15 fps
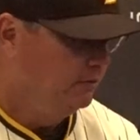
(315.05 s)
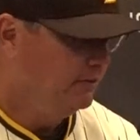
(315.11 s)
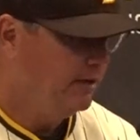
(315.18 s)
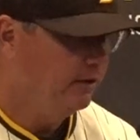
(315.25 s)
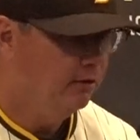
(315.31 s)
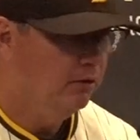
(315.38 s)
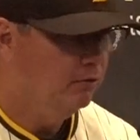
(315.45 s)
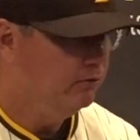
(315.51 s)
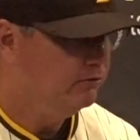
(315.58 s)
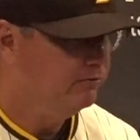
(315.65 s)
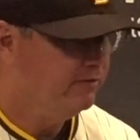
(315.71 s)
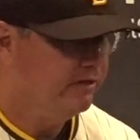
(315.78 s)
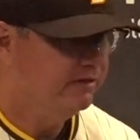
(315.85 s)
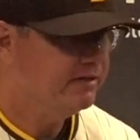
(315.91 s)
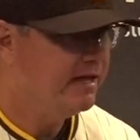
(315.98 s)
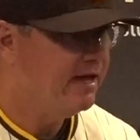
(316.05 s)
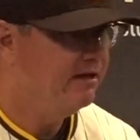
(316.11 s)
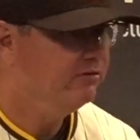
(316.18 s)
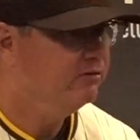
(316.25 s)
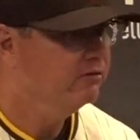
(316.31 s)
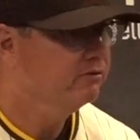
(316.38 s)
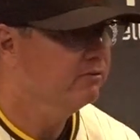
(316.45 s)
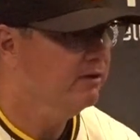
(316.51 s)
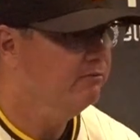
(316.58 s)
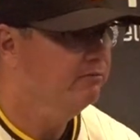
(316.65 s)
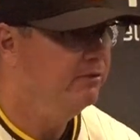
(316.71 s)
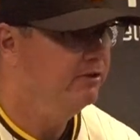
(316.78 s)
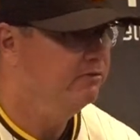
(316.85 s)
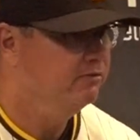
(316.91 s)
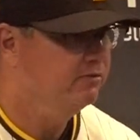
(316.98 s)
Dalo was fantastic, seven
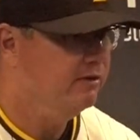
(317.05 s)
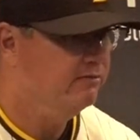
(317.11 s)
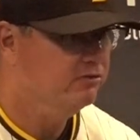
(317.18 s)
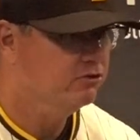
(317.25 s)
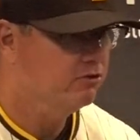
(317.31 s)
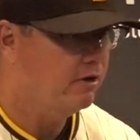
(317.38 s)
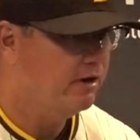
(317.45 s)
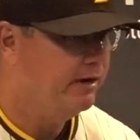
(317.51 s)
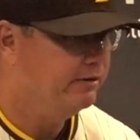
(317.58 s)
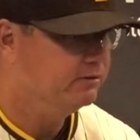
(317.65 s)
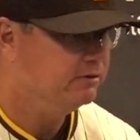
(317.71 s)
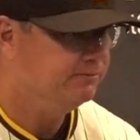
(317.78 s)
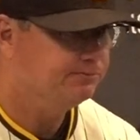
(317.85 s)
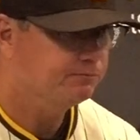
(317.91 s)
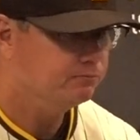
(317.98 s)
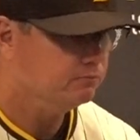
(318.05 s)
pitches, seven strikes.